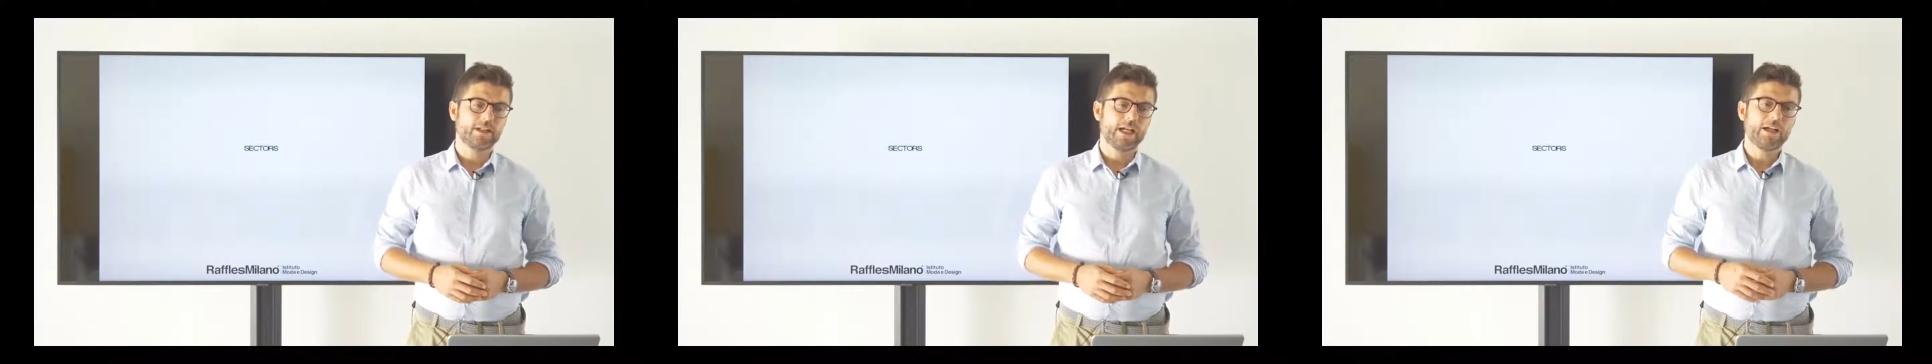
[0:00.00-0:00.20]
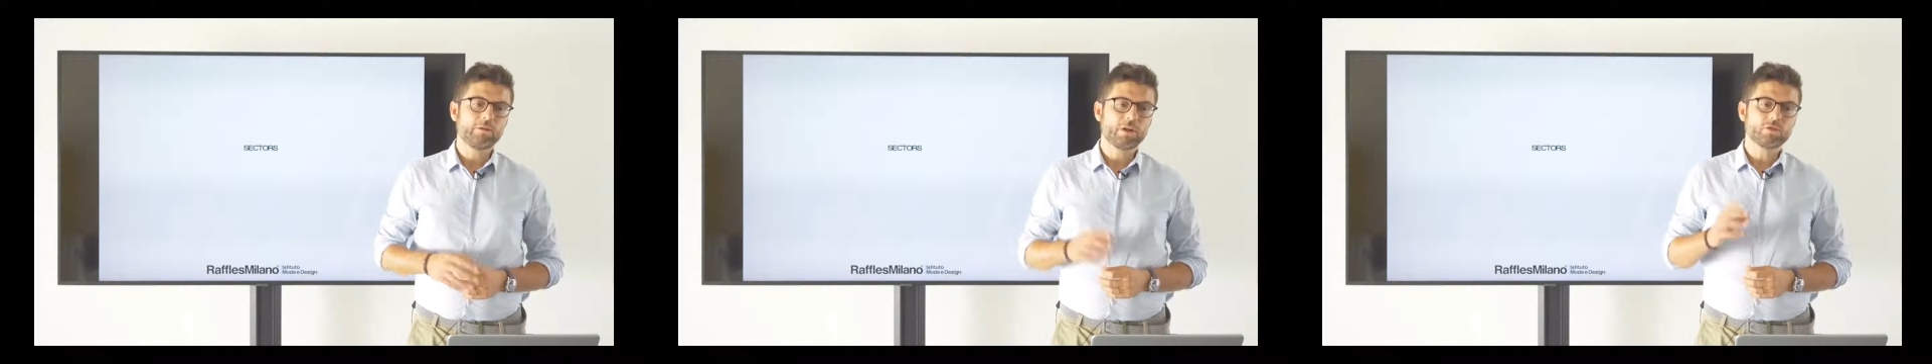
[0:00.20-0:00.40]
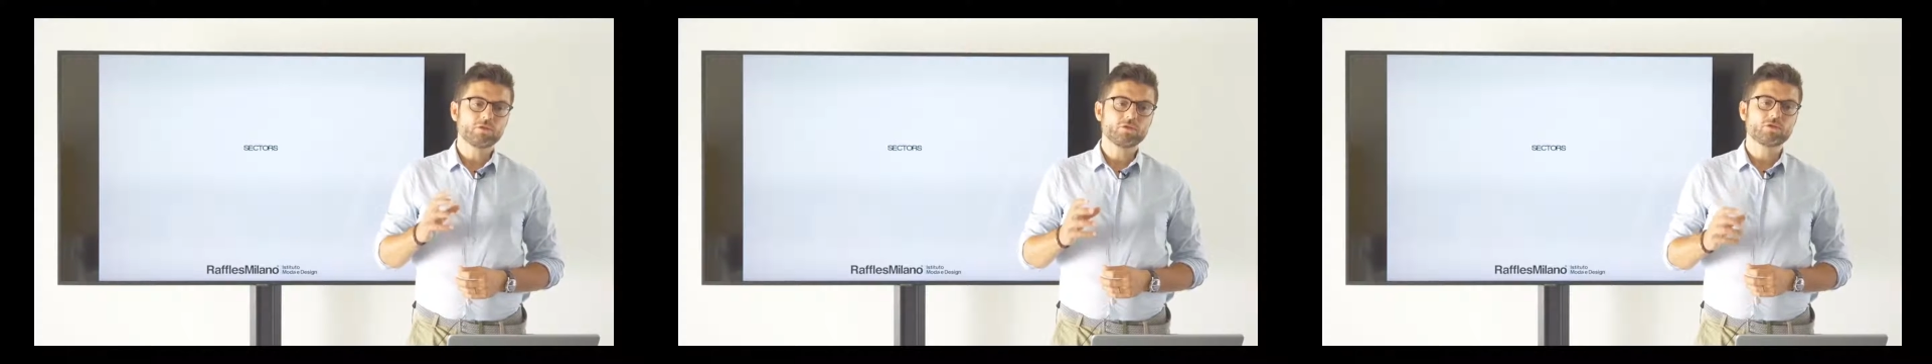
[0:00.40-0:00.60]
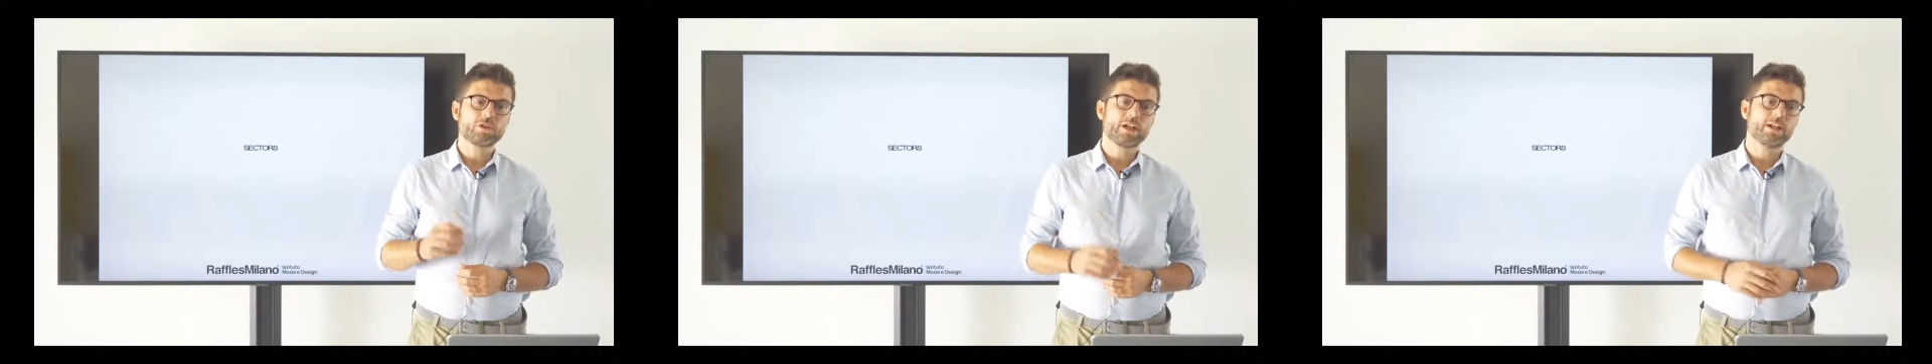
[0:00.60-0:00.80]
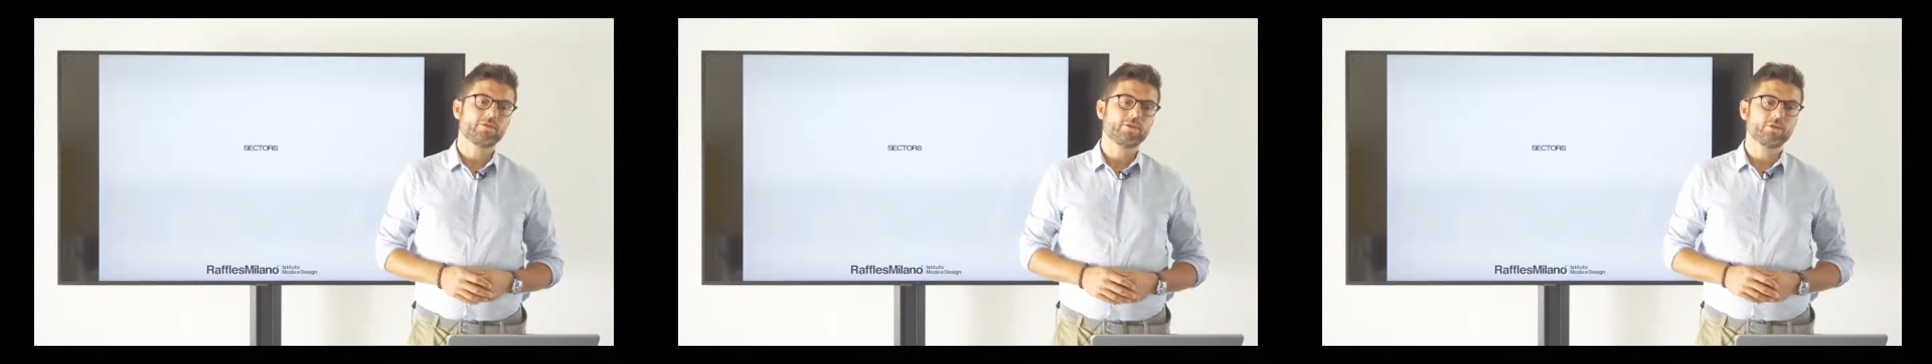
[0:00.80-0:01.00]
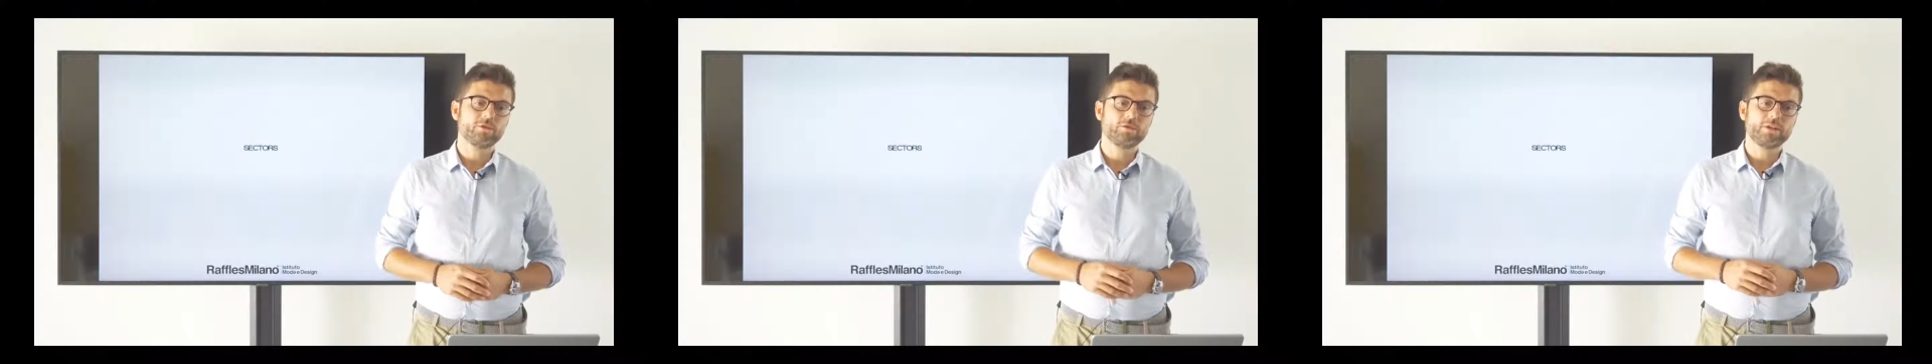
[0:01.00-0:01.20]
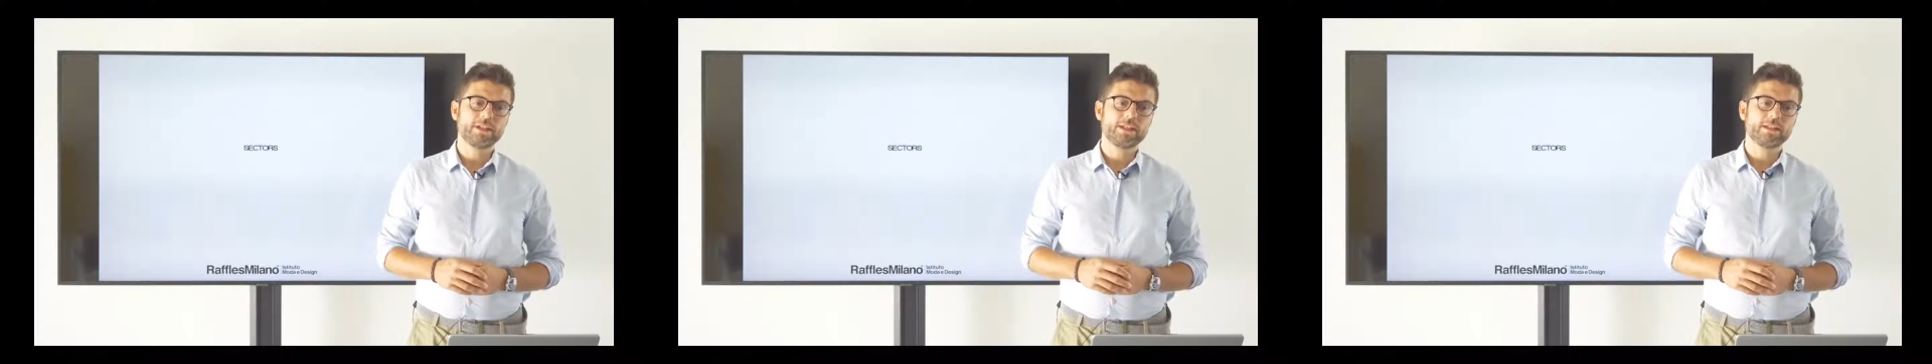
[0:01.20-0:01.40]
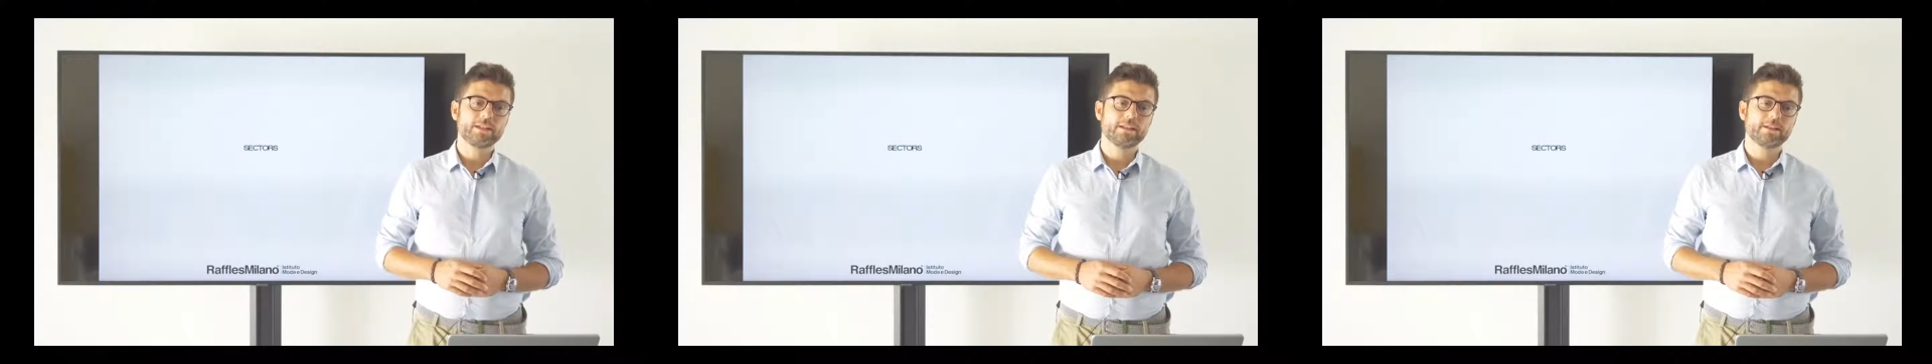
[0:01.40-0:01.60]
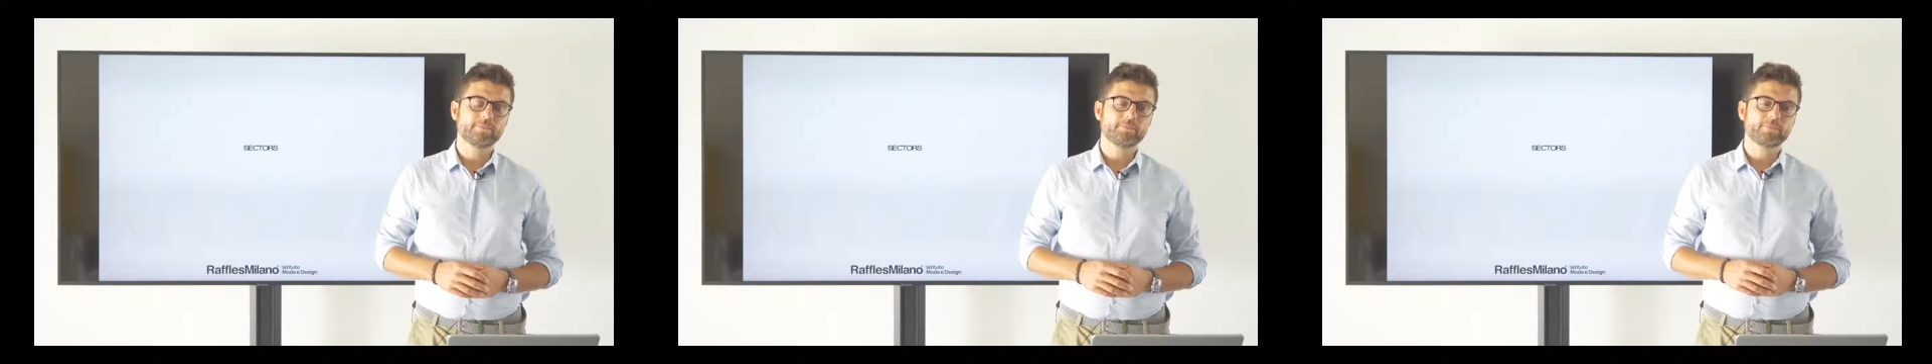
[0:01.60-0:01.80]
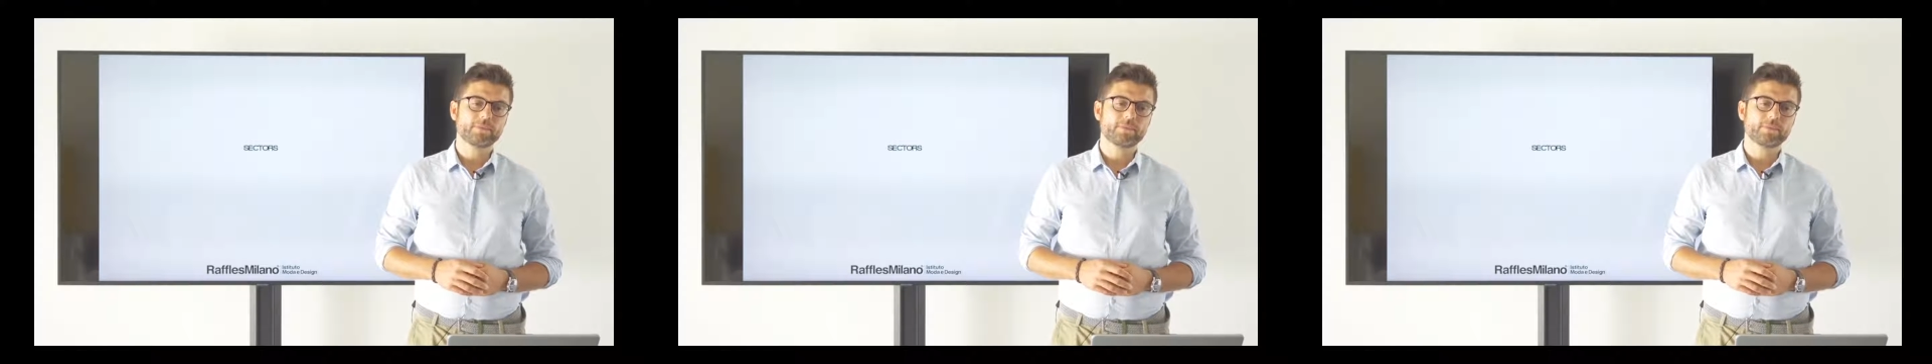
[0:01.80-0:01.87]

I want to drive you in